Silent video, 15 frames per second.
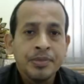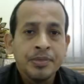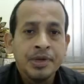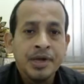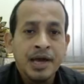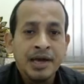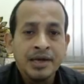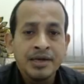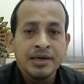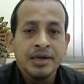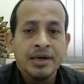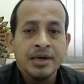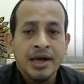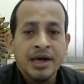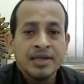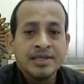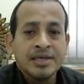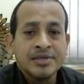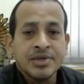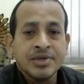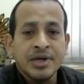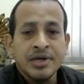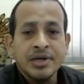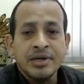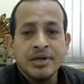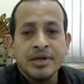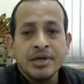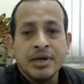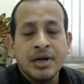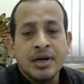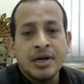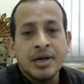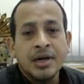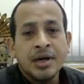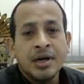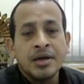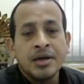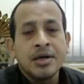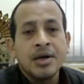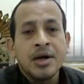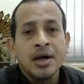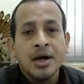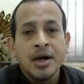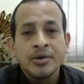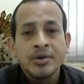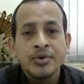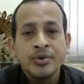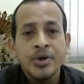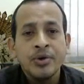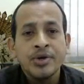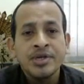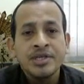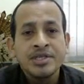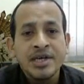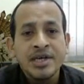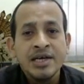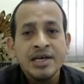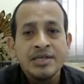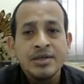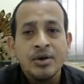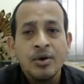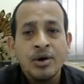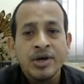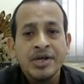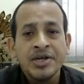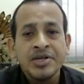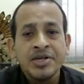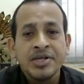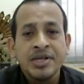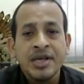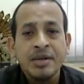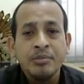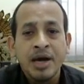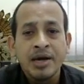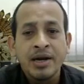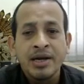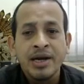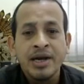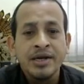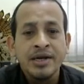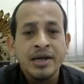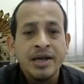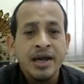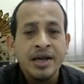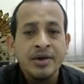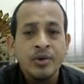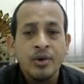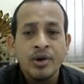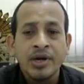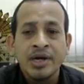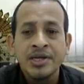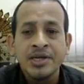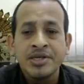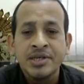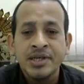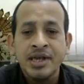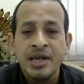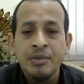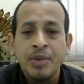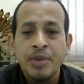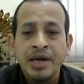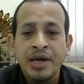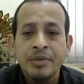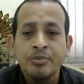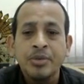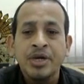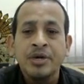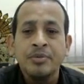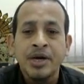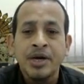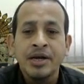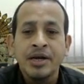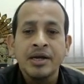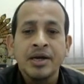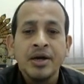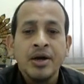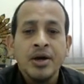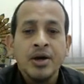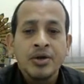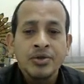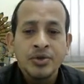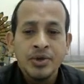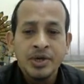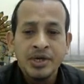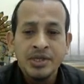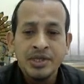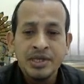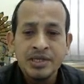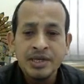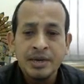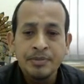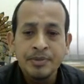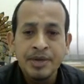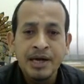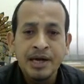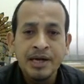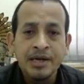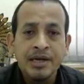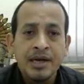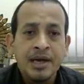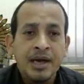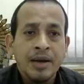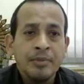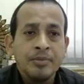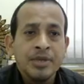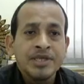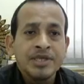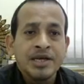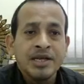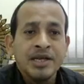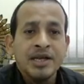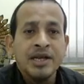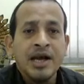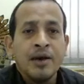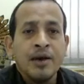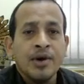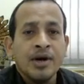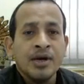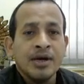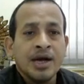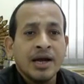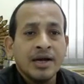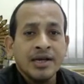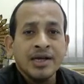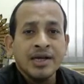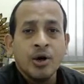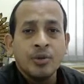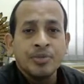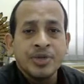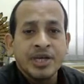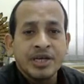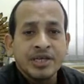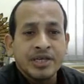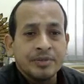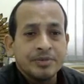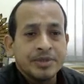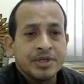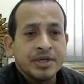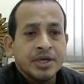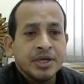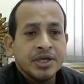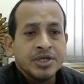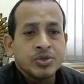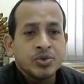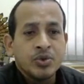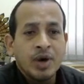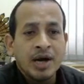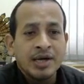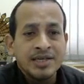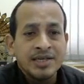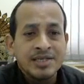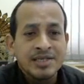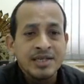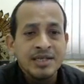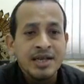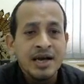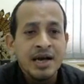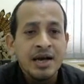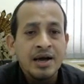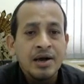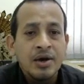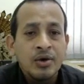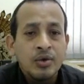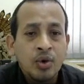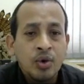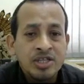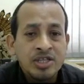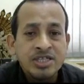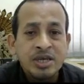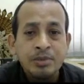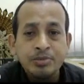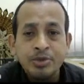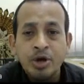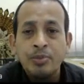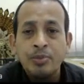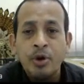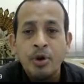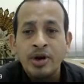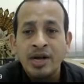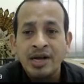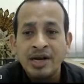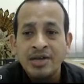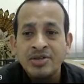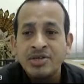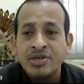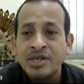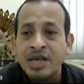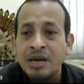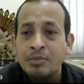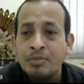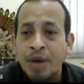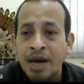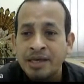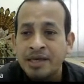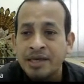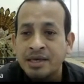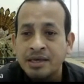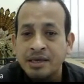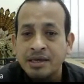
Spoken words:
like as I said, today we'll discuss organizational market and organizational buying behavior. So in this chapter, basically our learning objectives is to understand the concept of organizational buying.